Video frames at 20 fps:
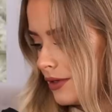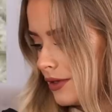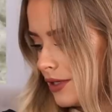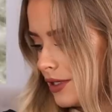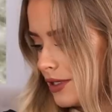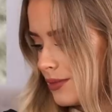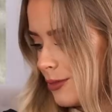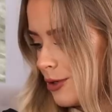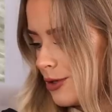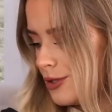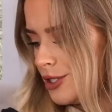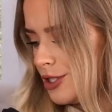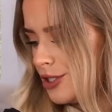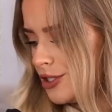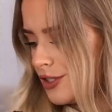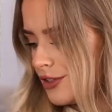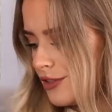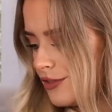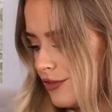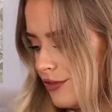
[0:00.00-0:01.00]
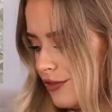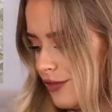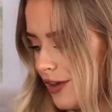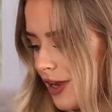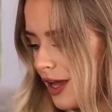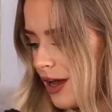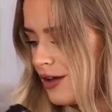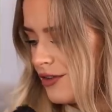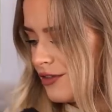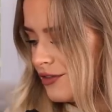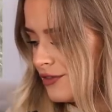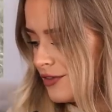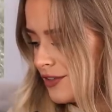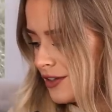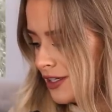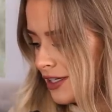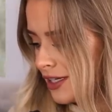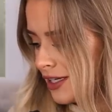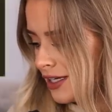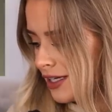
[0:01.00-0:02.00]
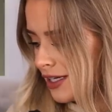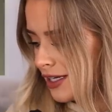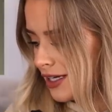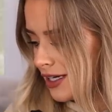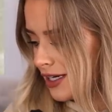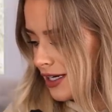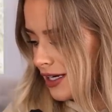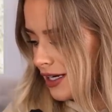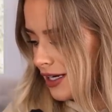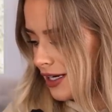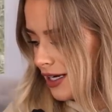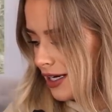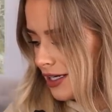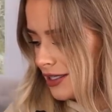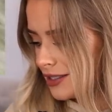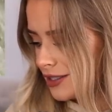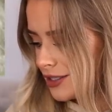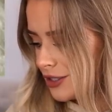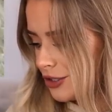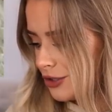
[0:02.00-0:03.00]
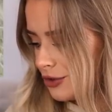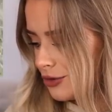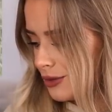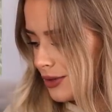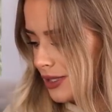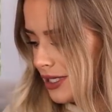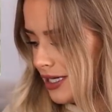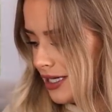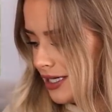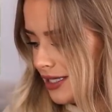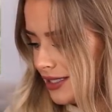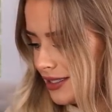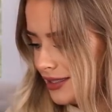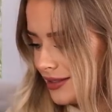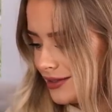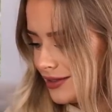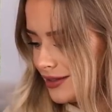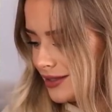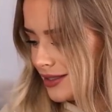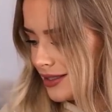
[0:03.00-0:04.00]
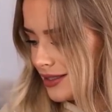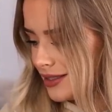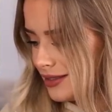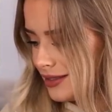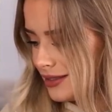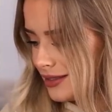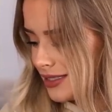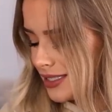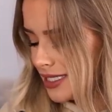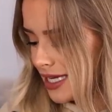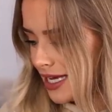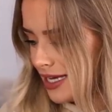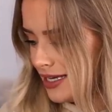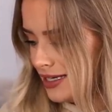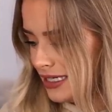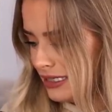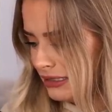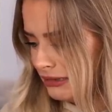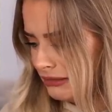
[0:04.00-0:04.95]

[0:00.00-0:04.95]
it's mostly just fluff and green tint.